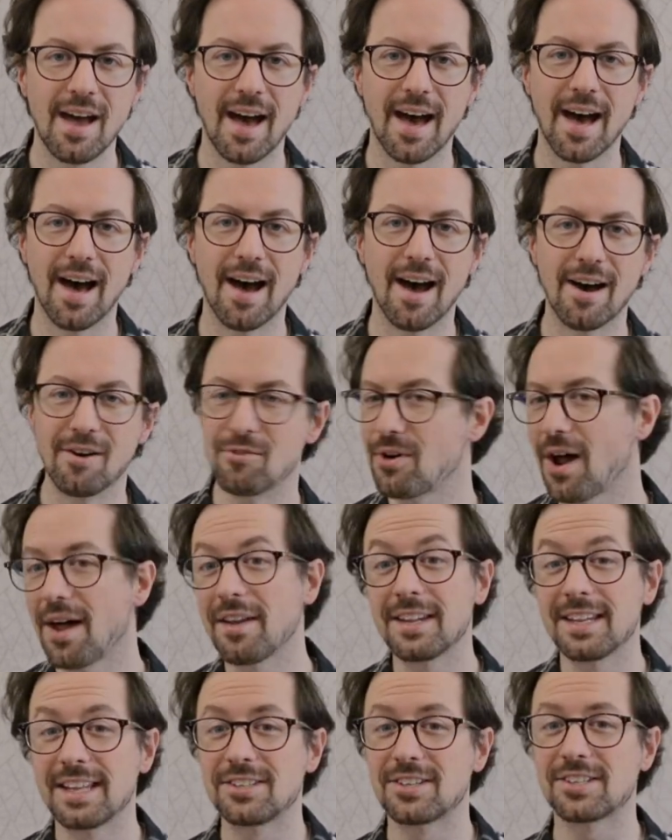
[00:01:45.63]
uh,
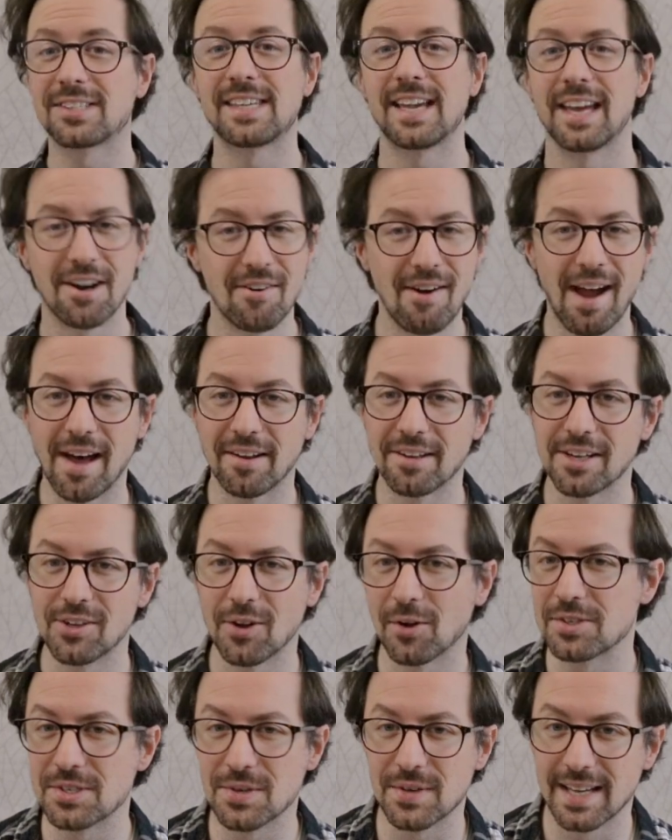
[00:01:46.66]
rather than just sitting around and
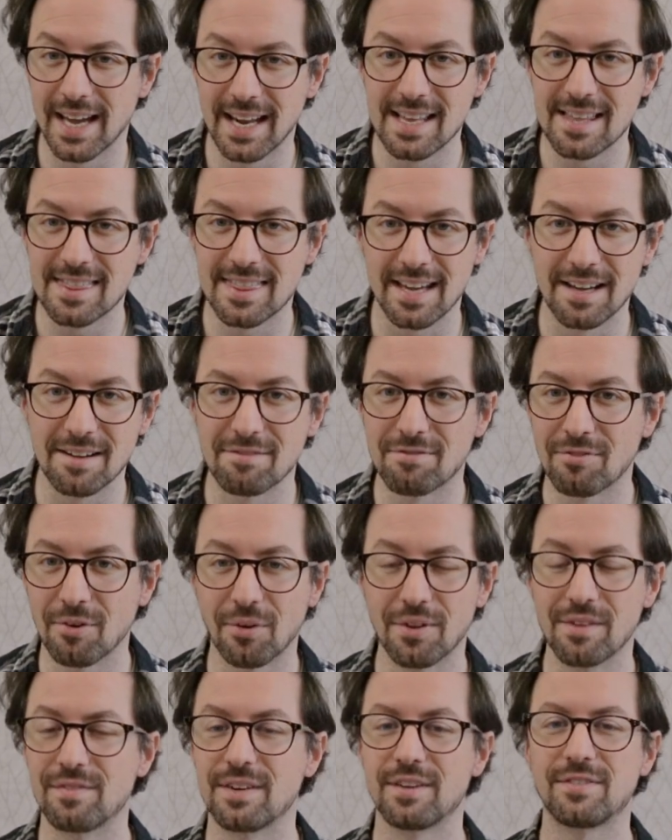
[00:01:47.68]
not doing anything
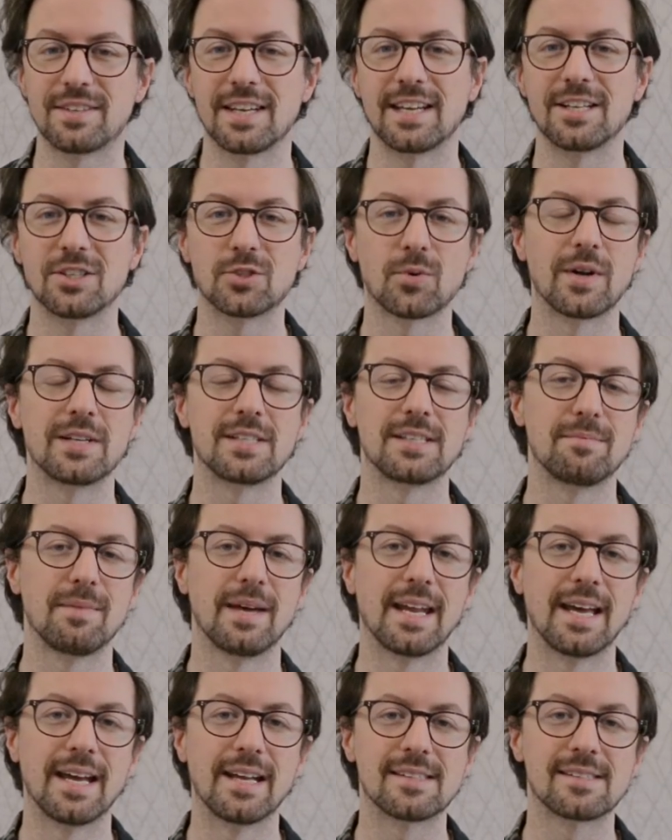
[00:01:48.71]
for the 15, 20
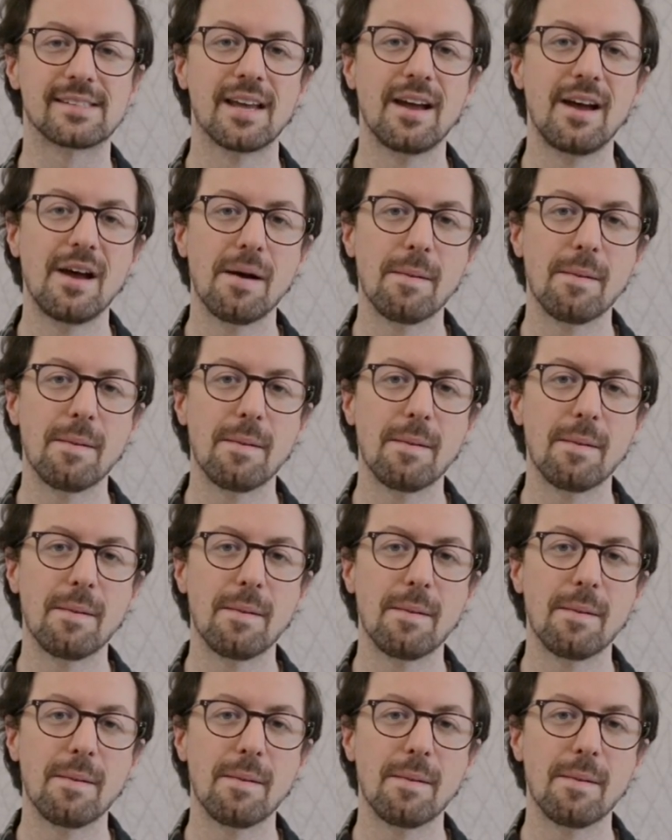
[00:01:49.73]
minutes.